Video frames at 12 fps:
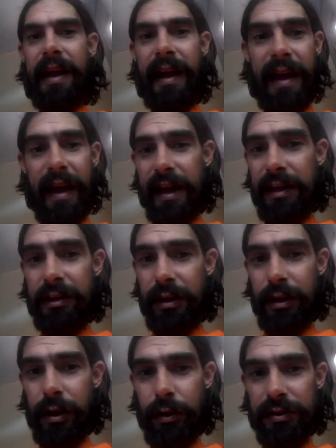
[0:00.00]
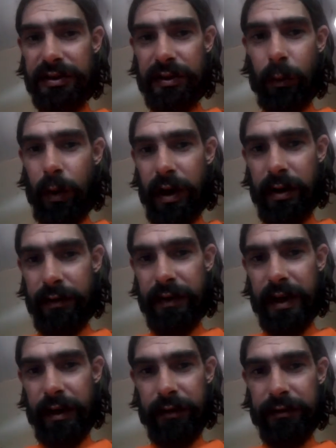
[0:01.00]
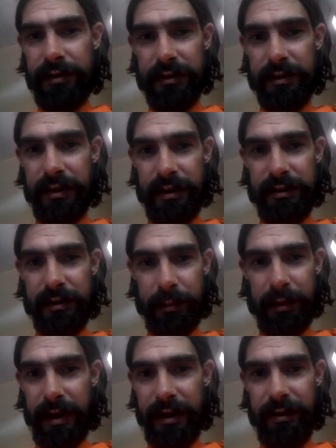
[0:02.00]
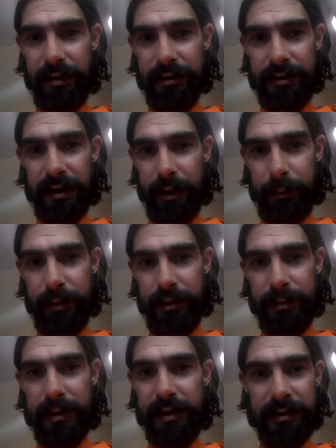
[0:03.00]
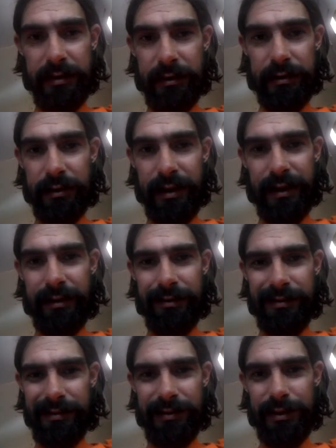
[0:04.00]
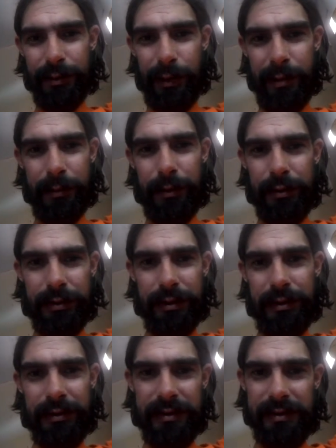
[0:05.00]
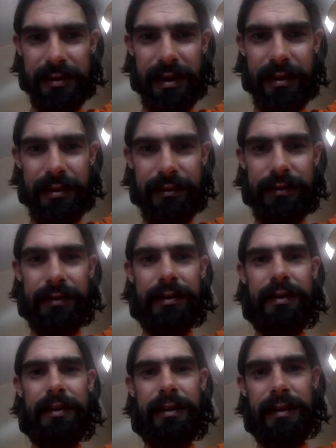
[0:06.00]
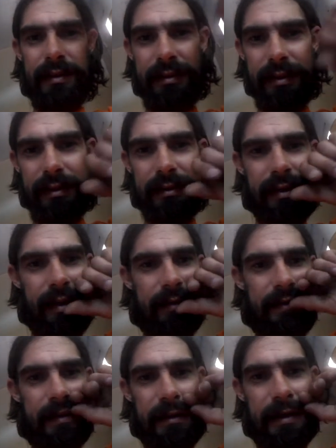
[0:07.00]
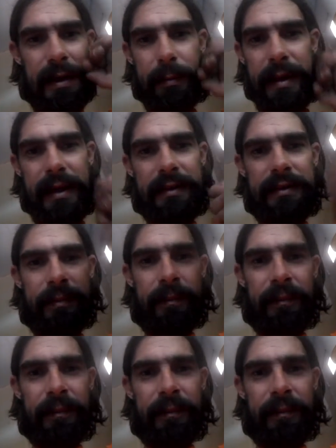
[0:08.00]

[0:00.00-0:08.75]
and closed the water valves that supplied those dampers, because those are like swamp cooler units, kind of, in a sense. They have seal deck pads,